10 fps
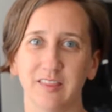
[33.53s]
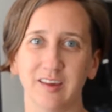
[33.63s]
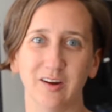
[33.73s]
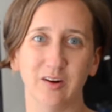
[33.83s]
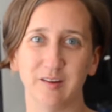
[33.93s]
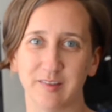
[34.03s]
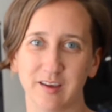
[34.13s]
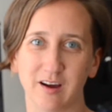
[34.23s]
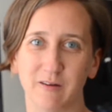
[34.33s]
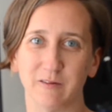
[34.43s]
The areas
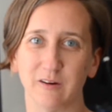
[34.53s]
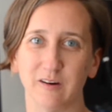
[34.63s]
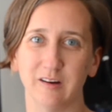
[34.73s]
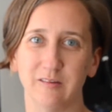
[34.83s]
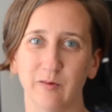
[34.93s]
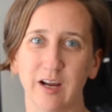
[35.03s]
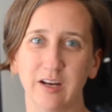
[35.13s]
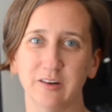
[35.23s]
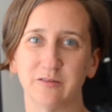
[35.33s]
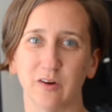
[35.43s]
they cover
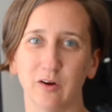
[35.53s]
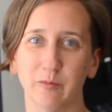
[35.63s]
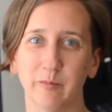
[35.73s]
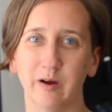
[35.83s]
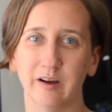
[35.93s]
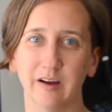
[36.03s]
range from